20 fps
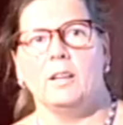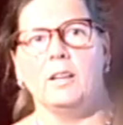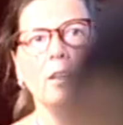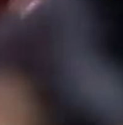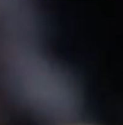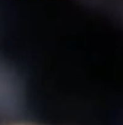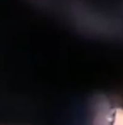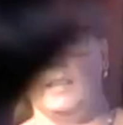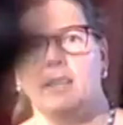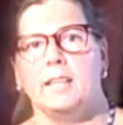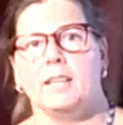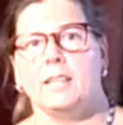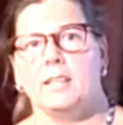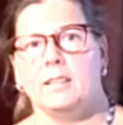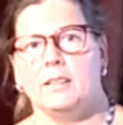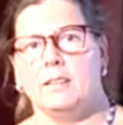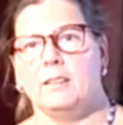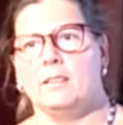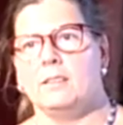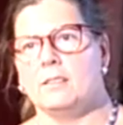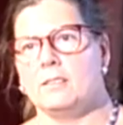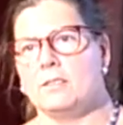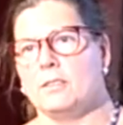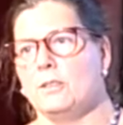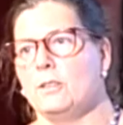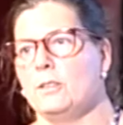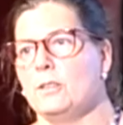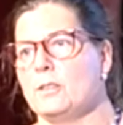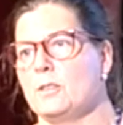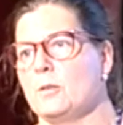feeding
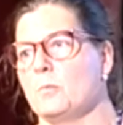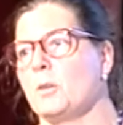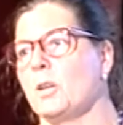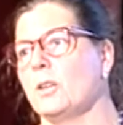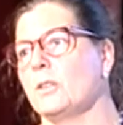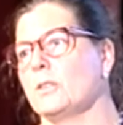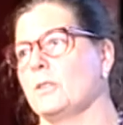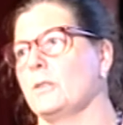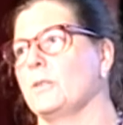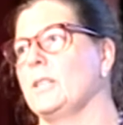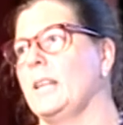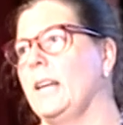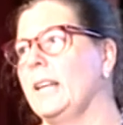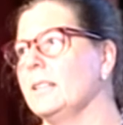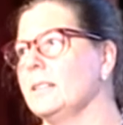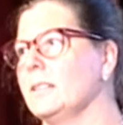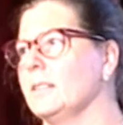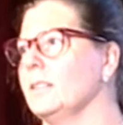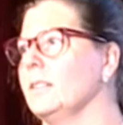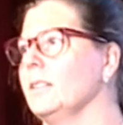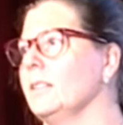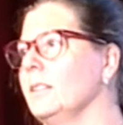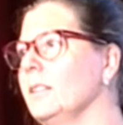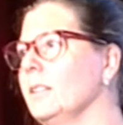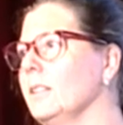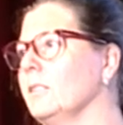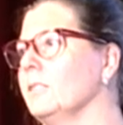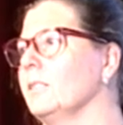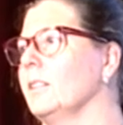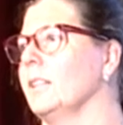into some consultation
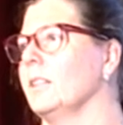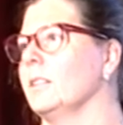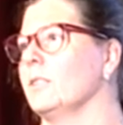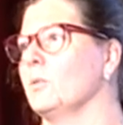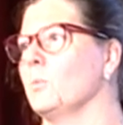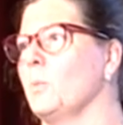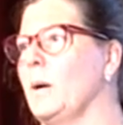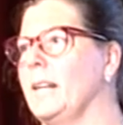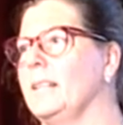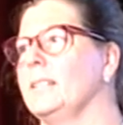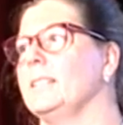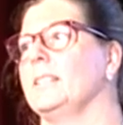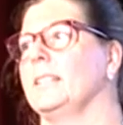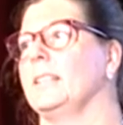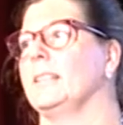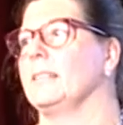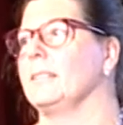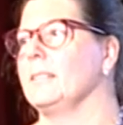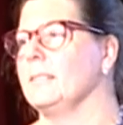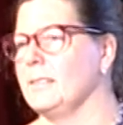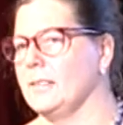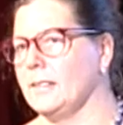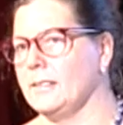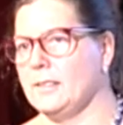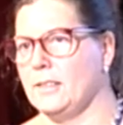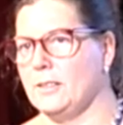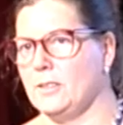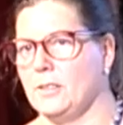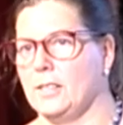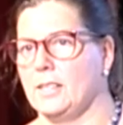around weightings,
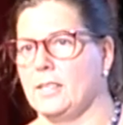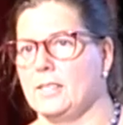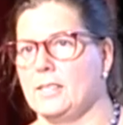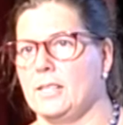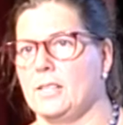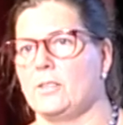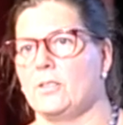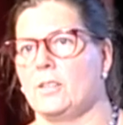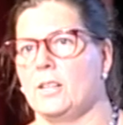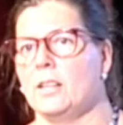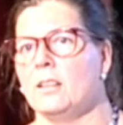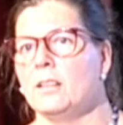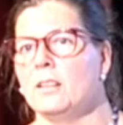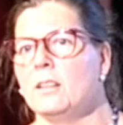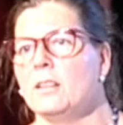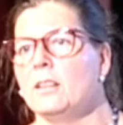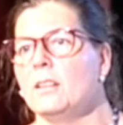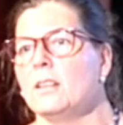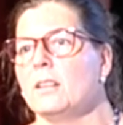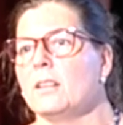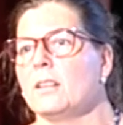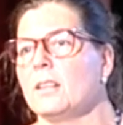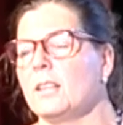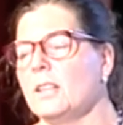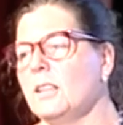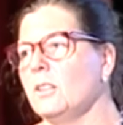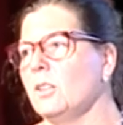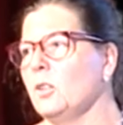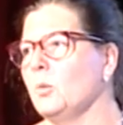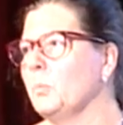etc.,
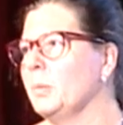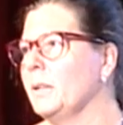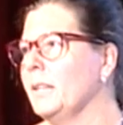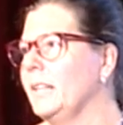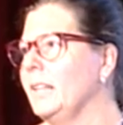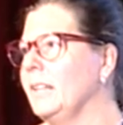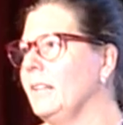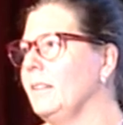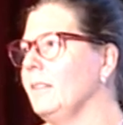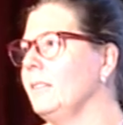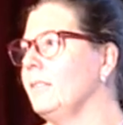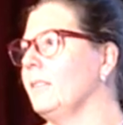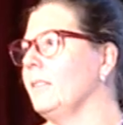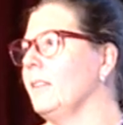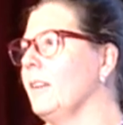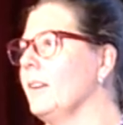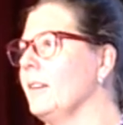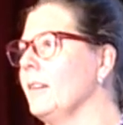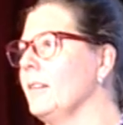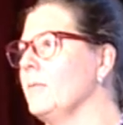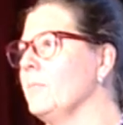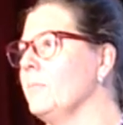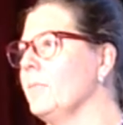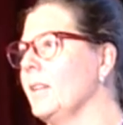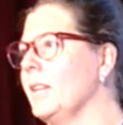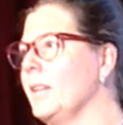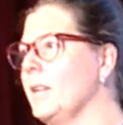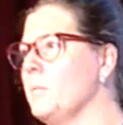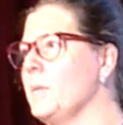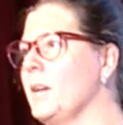can you please
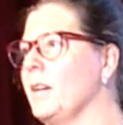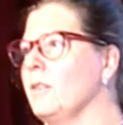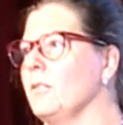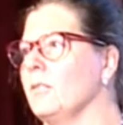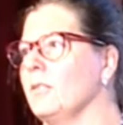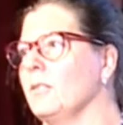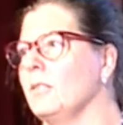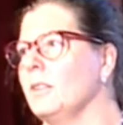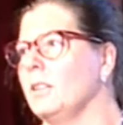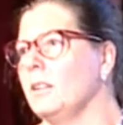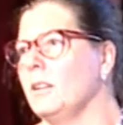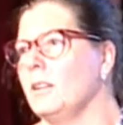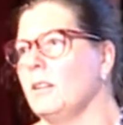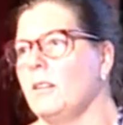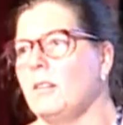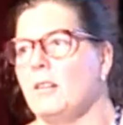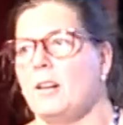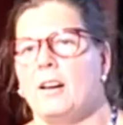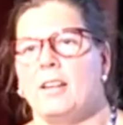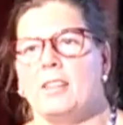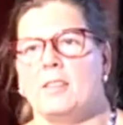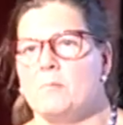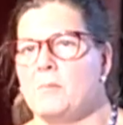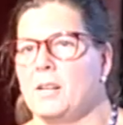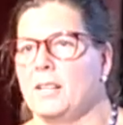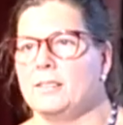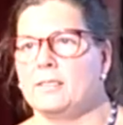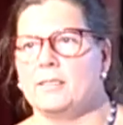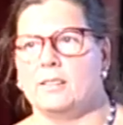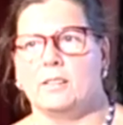email either
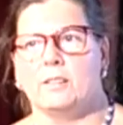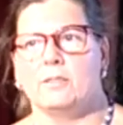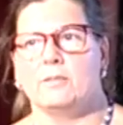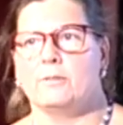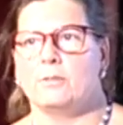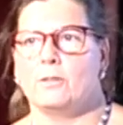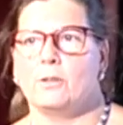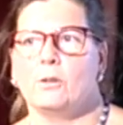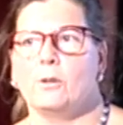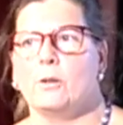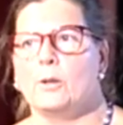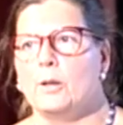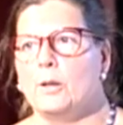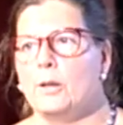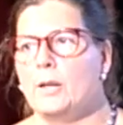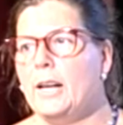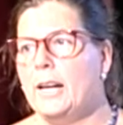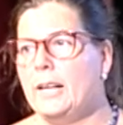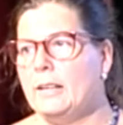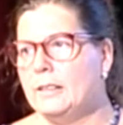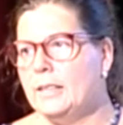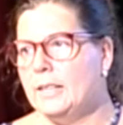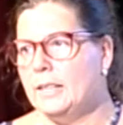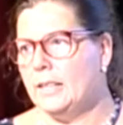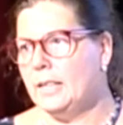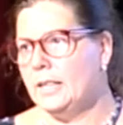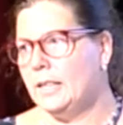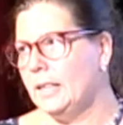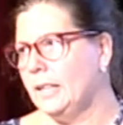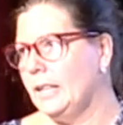myself or
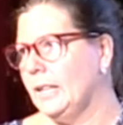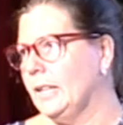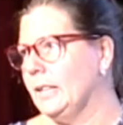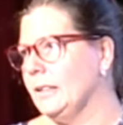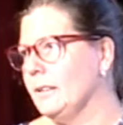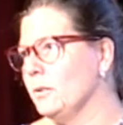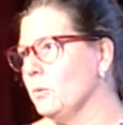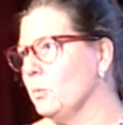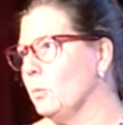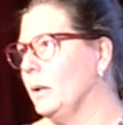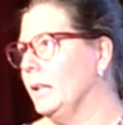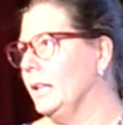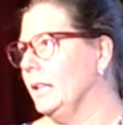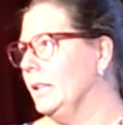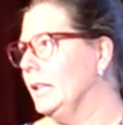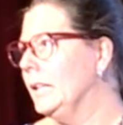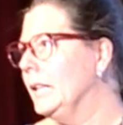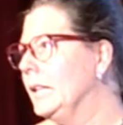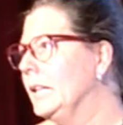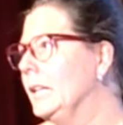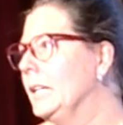Eric as well,